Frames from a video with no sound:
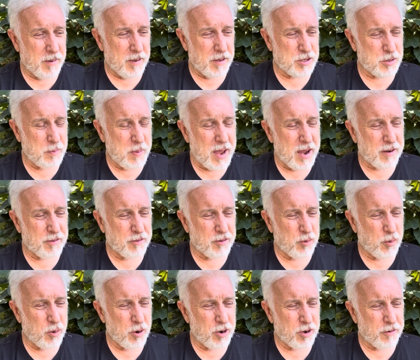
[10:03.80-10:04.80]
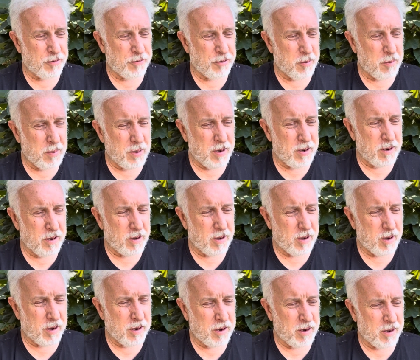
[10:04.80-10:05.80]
back to work for me on